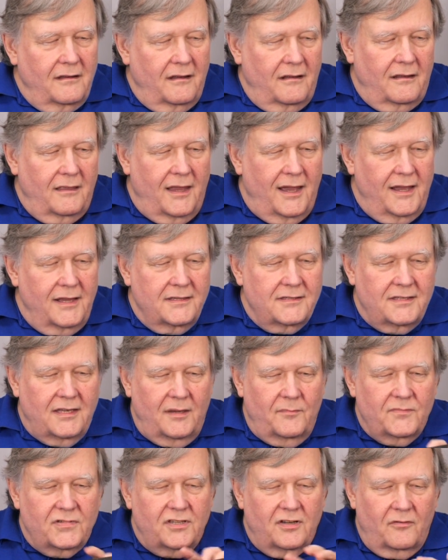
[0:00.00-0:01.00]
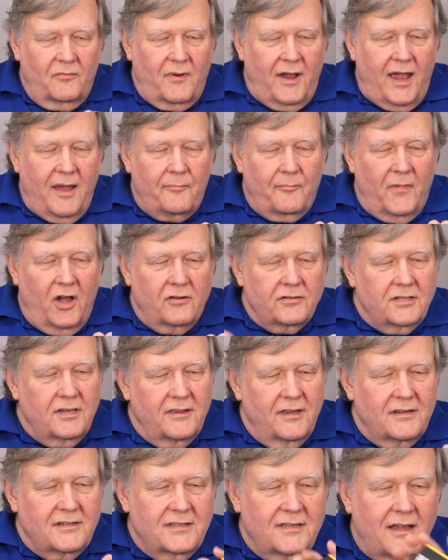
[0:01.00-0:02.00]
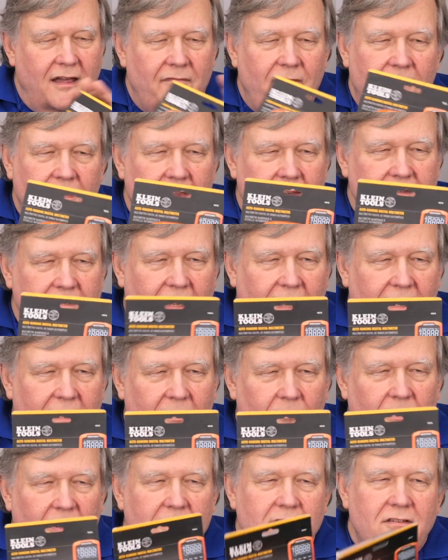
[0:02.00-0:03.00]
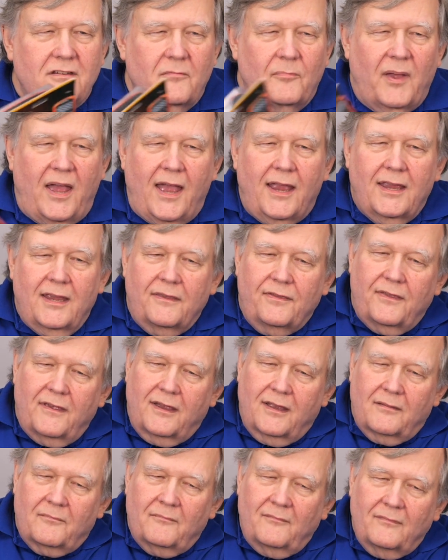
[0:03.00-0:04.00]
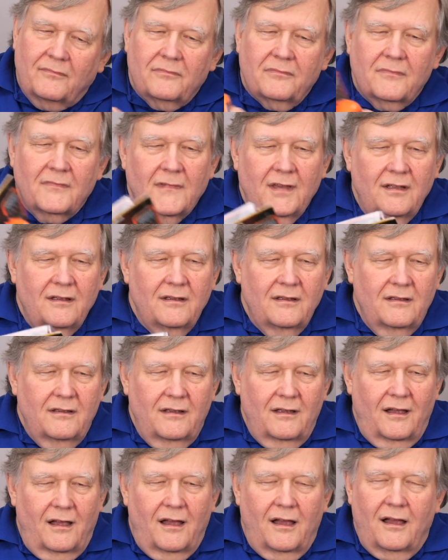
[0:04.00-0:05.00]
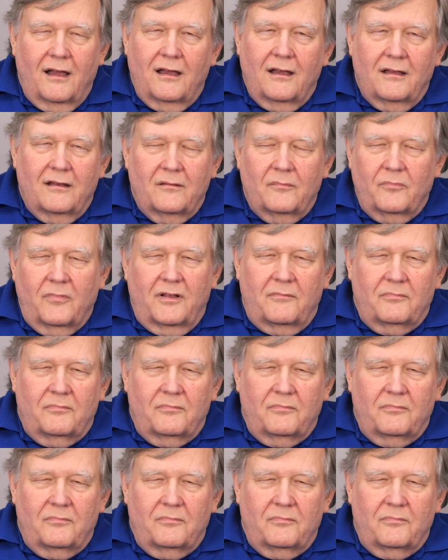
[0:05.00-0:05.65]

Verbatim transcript: Klein seems to wrap most of their stuff in this kind of blister packy thing. Uh,